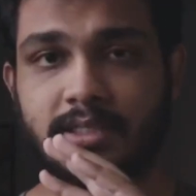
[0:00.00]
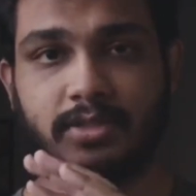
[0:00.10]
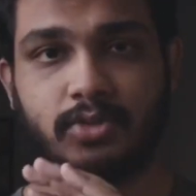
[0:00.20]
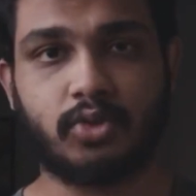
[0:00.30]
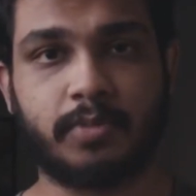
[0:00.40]

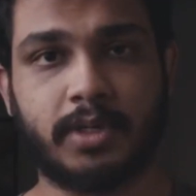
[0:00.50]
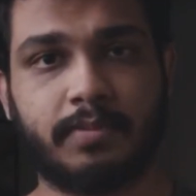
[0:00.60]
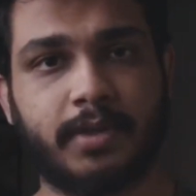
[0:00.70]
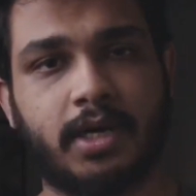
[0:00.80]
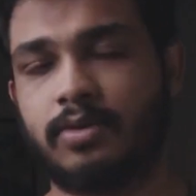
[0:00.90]
It's
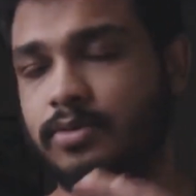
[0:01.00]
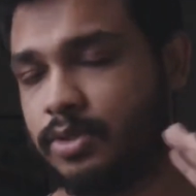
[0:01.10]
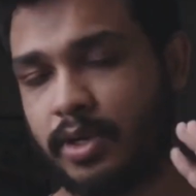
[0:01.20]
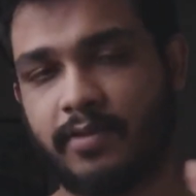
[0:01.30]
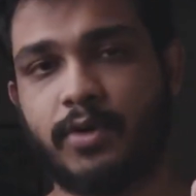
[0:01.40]
superb
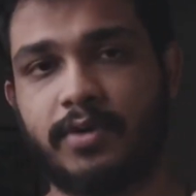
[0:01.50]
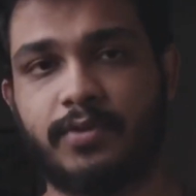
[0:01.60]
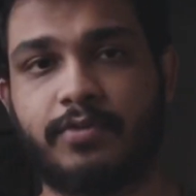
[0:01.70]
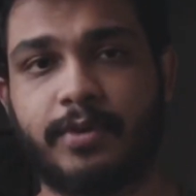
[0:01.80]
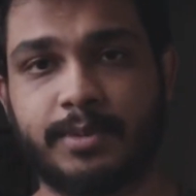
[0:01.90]
now. You have
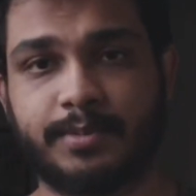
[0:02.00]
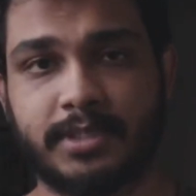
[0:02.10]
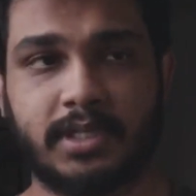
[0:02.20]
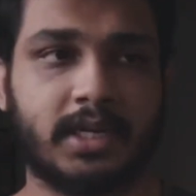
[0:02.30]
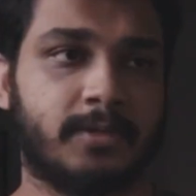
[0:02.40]
24
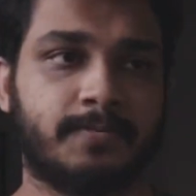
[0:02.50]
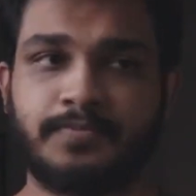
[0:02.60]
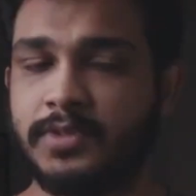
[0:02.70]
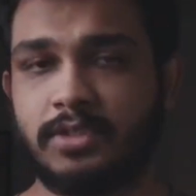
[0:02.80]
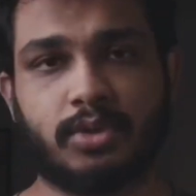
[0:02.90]
frames per
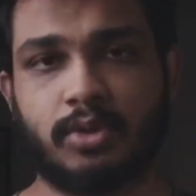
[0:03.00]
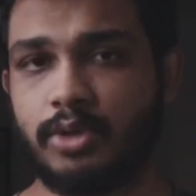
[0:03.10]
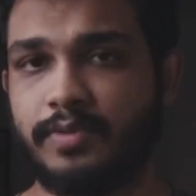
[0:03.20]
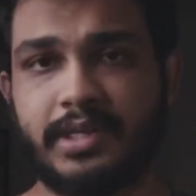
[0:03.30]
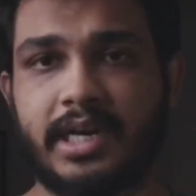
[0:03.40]
second.
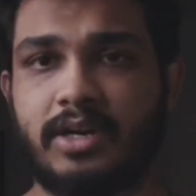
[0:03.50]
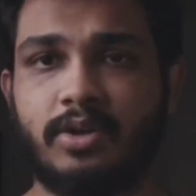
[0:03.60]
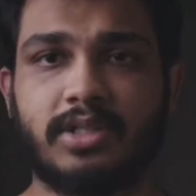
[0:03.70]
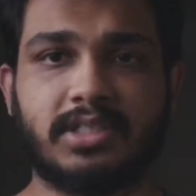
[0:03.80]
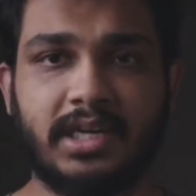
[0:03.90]
So you will
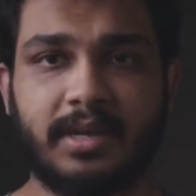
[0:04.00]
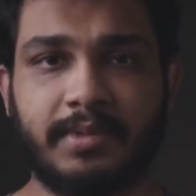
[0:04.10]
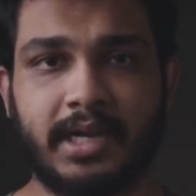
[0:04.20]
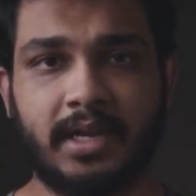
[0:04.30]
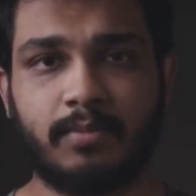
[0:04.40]
get all the
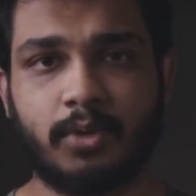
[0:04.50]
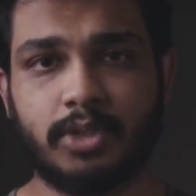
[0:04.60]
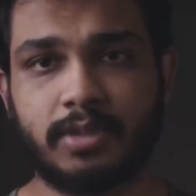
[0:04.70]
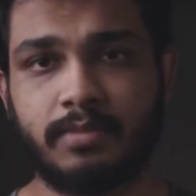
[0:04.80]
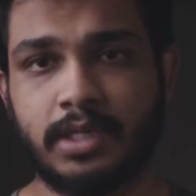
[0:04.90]

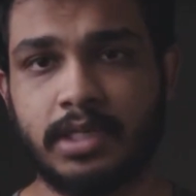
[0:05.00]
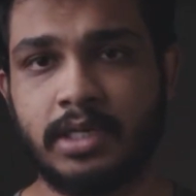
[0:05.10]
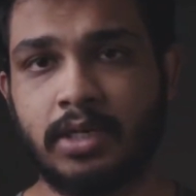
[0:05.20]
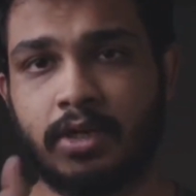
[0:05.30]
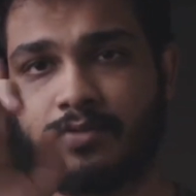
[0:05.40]
cinematic motion
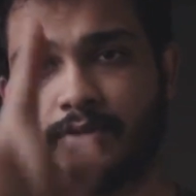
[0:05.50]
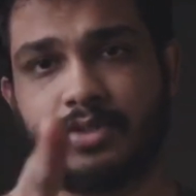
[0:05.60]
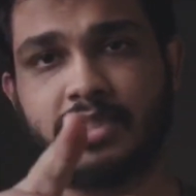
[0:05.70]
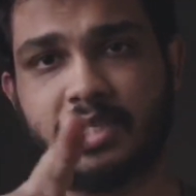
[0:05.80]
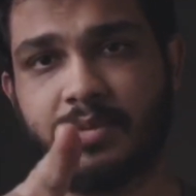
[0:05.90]
blur.
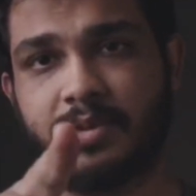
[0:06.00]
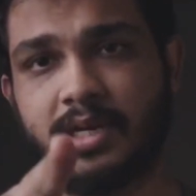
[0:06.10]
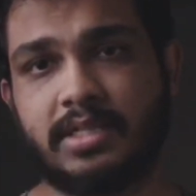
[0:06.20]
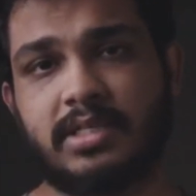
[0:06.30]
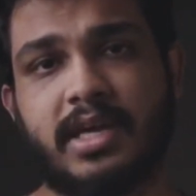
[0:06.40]
Of course, this
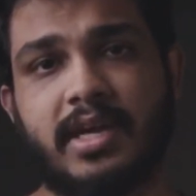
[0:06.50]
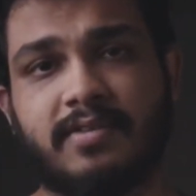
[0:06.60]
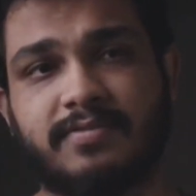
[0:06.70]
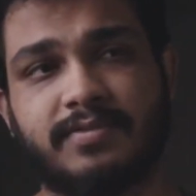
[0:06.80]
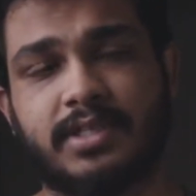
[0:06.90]
camera
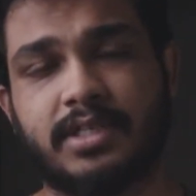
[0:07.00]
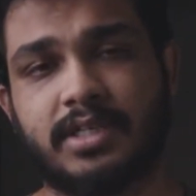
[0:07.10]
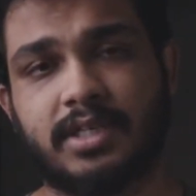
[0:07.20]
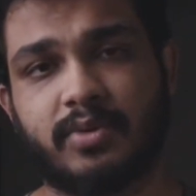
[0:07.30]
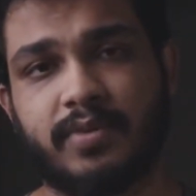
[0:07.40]
doesn't have
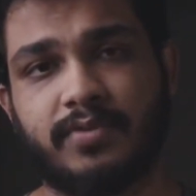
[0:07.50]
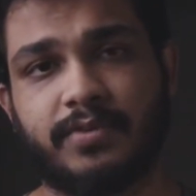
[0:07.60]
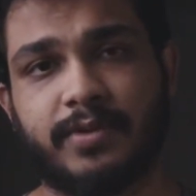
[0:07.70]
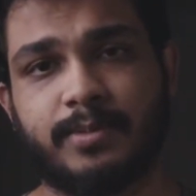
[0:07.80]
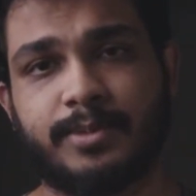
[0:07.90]

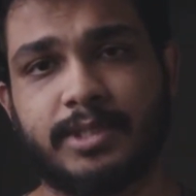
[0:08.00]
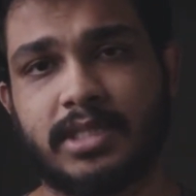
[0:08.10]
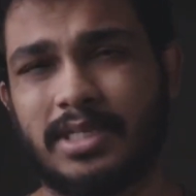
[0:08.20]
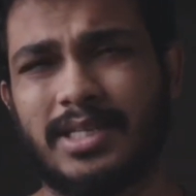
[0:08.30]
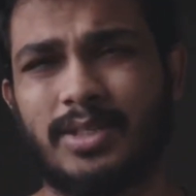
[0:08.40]
24 frames
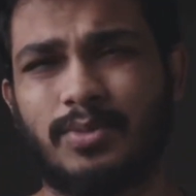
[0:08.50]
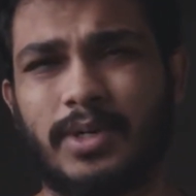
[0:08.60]
per second.